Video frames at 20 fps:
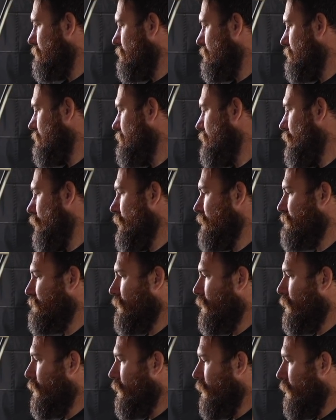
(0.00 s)

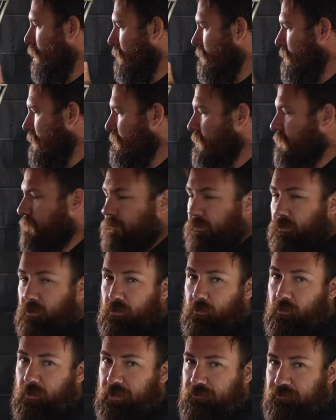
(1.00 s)
44 or
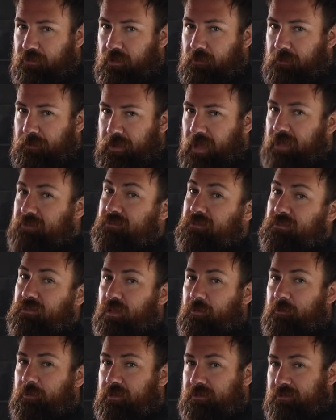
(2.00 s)
54 or whatever thousand
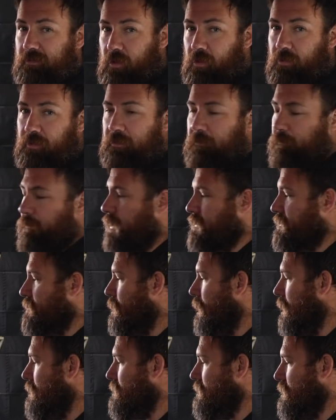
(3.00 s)
kilometers on them, as
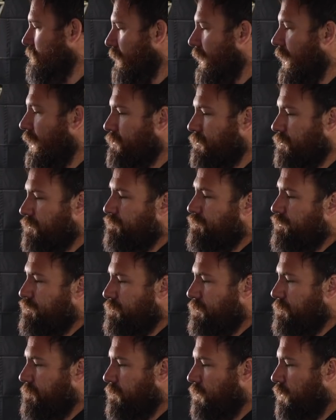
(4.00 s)
opposed to
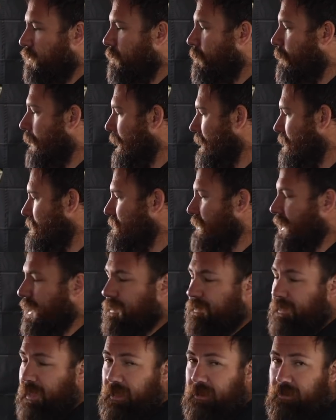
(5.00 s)
154. But in
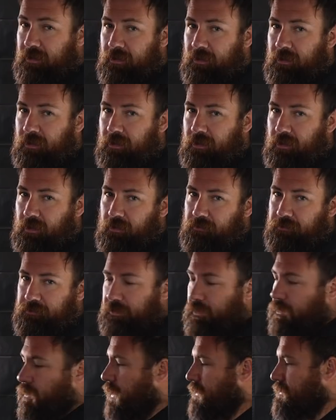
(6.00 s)
saying that,
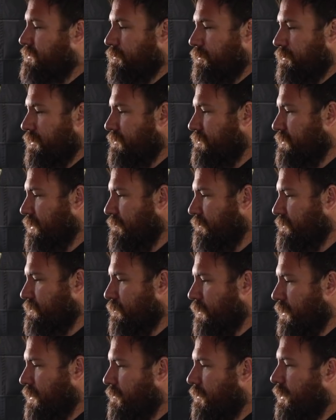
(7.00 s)
the guys doing the service
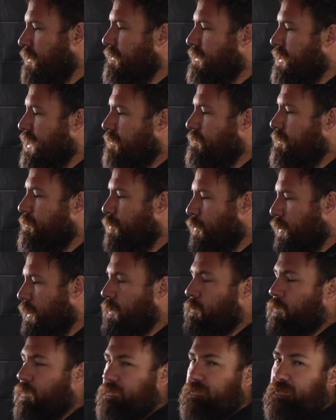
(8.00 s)
work are only going to be
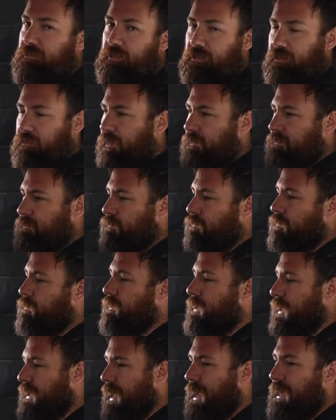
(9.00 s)
putting what's on the cluster
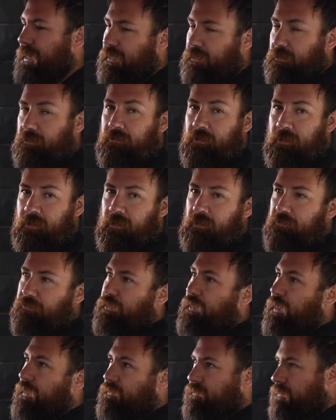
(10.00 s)
and then adding
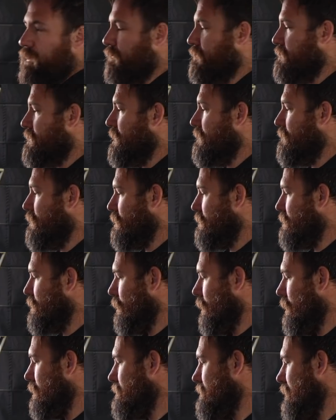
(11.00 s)
the next service interval
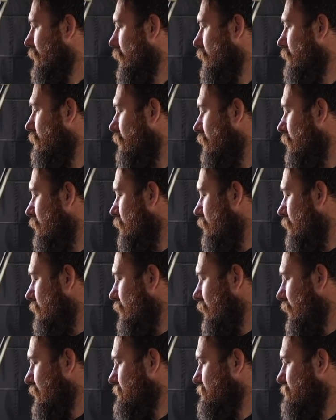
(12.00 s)
to it. So
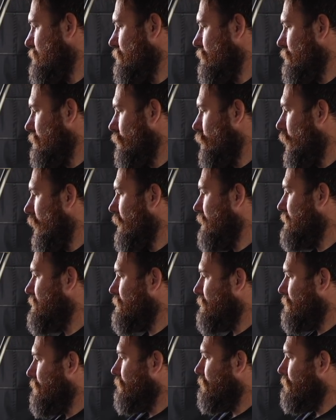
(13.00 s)
it's, while it's